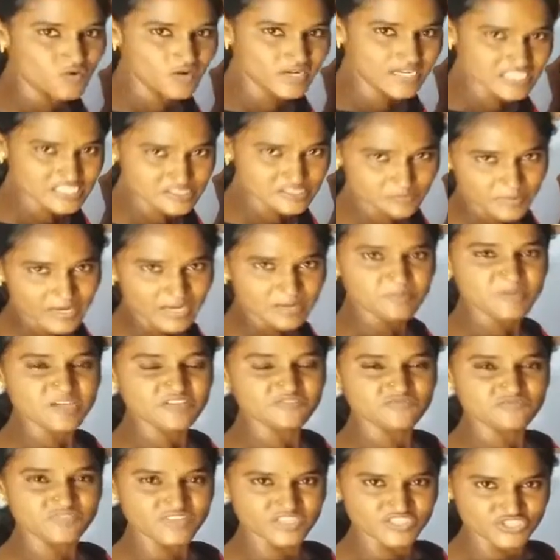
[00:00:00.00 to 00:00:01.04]
What is meant
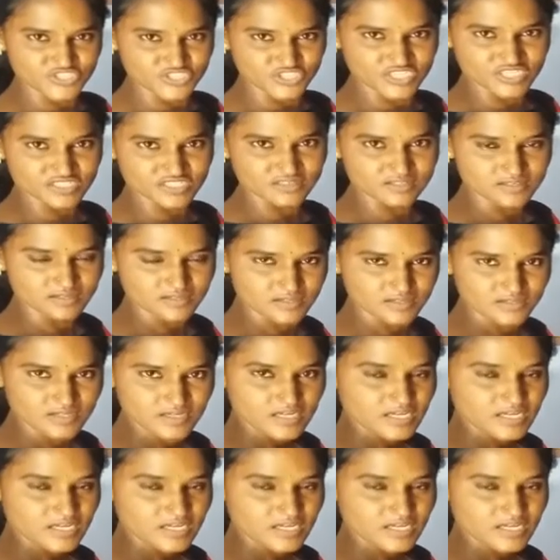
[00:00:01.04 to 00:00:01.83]
by fission?